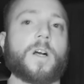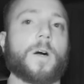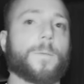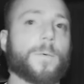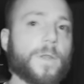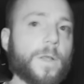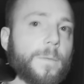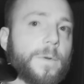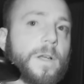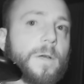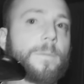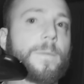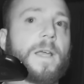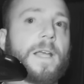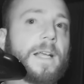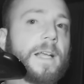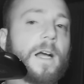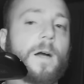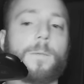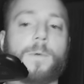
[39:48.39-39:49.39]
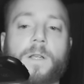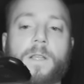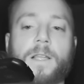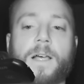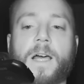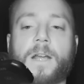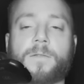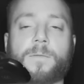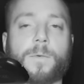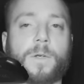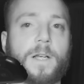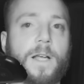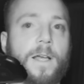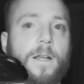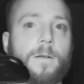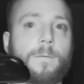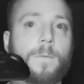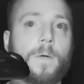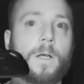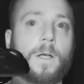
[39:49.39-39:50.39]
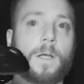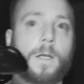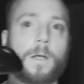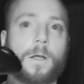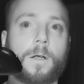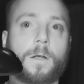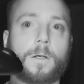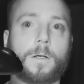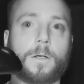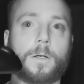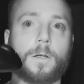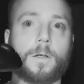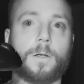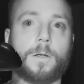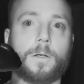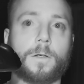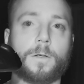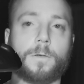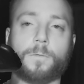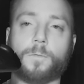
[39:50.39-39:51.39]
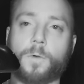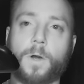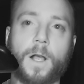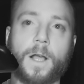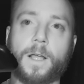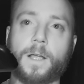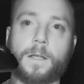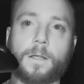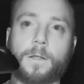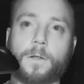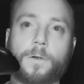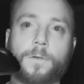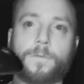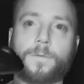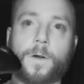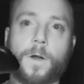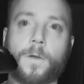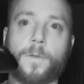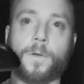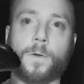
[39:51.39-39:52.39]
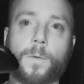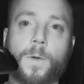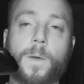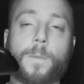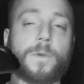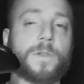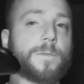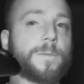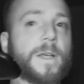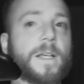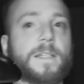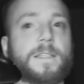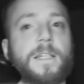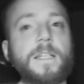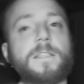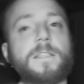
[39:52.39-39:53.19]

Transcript: couple that we can make out, but a lot of them are kind of off in the distance, right, or, a little farther away, which makes